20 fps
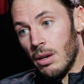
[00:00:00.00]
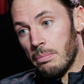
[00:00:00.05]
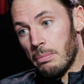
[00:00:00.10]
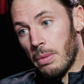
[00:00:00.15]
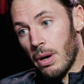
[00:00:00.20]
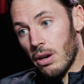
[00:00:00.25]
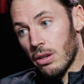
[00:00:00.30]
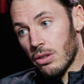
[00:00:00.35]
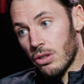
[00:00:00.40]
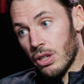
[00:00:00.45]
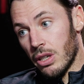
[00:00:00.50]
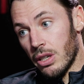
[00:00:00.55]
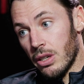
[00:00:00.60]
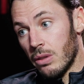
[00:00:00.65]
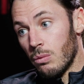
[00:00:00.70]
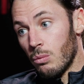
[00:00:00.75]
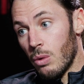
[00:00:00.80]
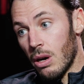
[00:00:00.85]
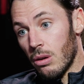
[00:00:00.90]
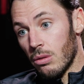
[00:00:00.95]
Birchie
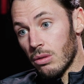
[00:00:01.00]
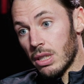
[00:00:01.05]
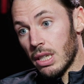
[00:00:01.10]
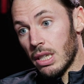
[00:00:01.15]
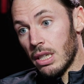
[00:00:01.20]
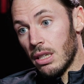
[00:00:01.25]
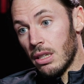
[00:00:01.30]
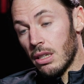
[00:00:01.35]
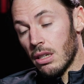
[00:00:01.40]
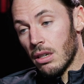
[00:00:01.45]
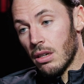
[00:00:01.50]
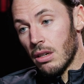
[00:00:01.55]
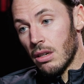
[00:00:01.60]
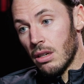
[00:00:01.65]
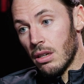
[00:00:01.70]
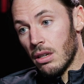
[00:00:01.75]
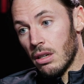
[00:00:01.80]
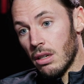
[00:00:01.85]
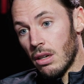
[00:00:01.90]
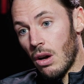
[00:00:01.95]
and Wellsy,
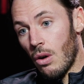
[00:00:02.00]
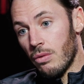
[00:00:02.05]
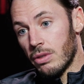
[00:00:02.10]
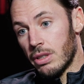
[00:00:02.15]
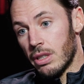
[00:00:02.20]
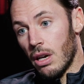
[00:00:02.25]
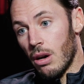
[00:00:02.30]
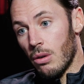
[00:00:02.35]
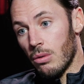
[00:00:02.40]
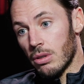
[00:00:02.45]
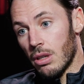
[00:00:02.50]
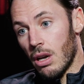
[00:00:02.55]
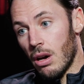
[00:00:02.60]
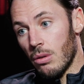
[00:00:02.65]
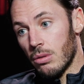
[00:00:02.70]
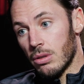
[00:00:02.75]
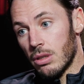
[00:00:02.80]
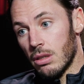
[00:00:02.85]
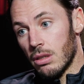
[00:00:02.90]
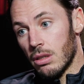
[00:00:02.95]
uh, obviously I was I
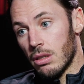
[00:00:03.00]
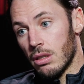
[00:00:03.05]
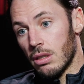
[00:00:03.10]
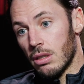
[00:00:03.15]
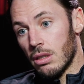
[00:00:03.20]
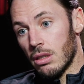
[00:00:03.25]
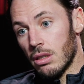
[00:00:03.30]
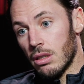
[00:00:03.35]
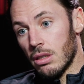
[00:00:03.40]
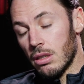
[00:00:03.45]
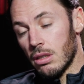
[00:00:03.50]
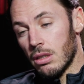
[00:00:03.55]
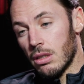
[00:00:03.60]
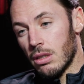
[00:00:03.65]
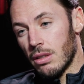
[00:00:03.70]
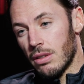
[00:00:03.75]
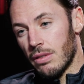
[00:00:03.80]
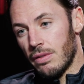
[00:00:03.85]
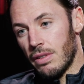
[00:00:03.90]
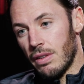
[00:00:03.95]
was a
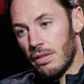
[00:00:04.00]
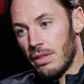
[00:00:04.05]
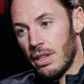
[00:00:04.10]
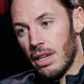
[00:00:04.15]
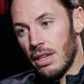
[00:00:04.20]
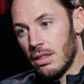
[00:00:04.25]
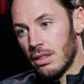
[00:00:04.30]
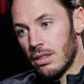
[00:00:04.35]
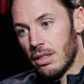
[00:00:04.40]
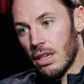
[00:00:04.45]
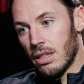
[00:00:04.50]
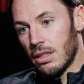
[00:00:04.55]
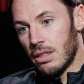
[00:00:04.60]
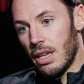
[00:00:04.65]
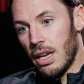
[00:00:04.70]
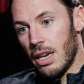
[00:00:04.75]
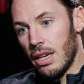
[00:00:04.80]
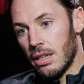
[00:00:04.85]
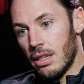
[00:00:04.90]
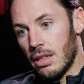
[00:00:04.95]
15,
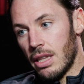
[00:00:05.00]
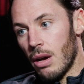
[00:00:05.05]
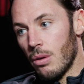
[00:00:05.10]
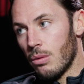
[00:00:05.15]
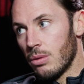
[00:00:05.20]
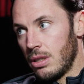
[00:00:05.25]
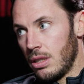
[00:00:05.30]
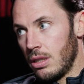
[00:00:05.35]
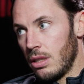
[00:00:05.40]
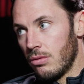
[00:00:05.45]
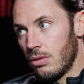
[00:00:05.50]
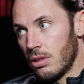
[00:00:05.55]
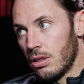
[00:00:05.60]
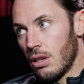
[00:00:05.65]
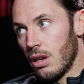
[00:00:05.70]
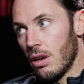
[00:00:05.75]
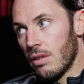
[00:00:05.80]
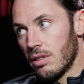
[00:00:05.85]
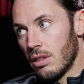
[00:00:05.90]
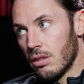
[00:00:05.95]
16, and they was in the
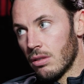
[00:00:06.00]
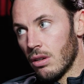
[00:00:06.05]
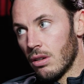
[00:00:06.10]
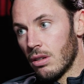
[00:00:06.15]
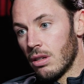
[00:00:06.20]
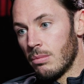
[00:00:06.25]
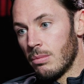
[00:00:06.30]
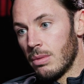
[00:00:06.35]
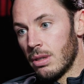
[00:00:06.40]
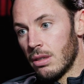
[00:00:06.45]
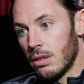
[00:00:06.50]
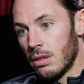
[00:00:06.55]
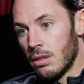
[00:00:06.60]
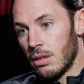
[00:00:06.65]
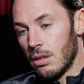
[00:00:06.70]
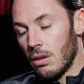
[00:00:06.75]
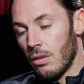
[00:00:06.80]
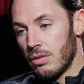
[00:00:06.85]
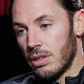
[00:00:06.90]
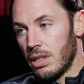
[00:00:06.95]
reserves at Tottenham, and
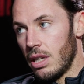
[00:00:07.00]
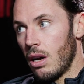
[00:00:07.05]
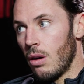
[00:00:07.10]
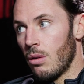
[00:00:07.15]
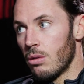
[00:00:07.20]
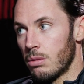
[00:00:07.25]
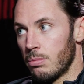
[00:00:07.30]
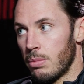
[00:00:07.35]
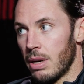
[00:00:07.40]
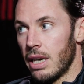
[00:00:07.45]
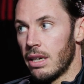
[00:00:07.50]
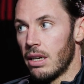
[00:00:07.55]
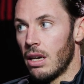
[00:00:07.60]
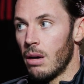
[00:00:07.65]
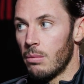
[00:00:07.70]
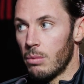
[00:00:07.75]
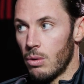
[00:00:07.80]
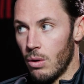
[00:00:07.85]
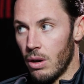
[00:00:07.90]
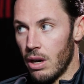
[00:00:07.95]
obviously I was playing
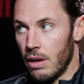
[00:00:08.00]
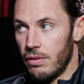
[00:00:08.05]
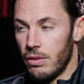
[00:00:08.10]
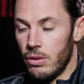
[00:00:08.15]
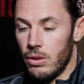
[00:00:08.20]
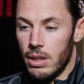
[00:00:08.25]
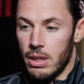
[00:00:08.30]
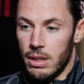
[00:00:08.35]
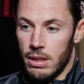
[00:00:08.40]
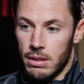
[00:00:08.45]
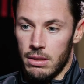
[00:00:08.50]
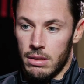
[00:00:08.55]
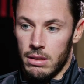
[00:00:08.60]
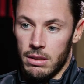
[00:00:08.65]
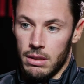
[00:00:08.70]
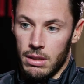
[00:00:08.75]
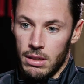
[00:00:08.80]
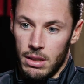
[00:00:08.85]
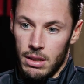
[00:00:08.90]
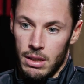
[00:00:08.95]
up quite a few
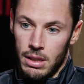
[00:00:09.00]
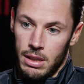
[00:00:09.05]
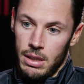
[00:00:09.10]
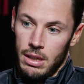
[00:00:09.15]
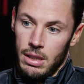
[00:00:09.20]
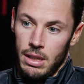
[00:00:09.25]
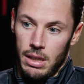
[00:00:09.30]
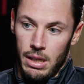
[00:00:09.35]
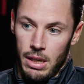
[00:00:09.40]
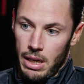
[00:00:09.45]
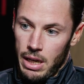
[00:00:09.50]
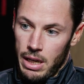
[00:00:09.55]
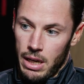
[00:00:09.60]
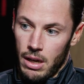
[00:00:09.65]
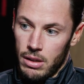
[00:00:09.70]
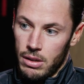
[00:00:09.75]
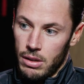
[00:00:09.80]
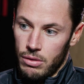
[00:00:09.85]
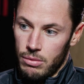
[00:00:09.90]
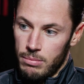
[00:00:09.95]
years, and
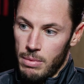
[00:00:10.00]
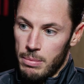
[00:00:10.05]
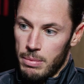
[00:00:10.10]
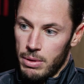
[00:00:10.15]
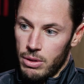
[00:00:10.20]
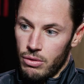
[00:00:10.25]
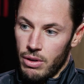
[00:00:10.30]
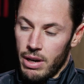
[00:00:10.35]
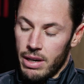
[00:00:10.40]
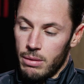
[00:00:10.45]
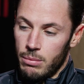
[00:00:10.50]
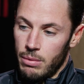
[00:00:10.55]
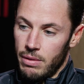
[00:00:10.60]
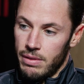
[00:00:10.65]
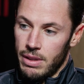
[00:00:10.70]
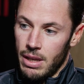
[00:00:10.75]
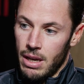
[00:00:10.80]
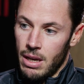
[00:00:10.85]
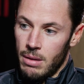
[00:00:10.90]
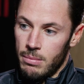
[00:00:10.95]
I just remember training
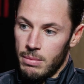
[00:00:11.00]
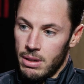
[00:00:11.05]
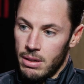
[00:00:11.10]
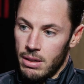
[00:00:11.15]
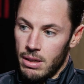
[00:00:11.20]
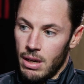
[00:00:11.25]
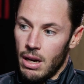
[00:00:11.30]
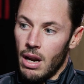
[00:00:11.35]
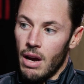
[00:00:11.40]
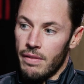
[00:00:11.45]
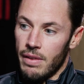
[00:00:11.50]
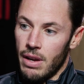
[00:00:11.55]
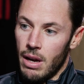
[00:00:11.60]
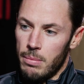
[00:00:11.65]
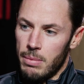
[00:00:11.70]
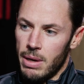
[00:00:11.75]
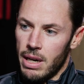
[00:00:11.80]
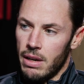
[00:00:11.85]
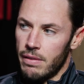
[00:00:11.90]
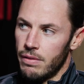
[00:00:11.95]
with them, and uh, I think I
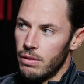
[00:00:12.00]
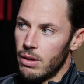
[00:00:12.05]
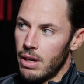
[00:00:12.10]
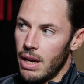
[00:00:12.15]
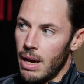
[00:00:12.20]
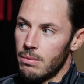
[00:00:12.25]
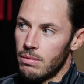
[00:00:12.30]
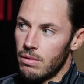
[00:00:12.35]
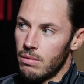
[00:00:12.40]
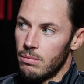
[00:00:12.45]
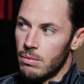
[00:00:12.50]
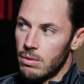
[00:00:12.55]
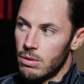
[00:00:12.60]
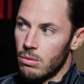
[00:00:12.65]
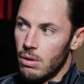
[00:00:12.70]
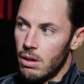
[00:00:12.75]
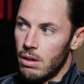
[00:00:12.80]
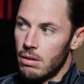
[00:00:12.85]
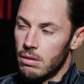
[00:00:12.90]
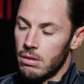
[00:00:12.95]
played a few games with them as
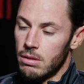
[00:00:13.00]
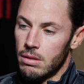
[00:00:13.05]
well.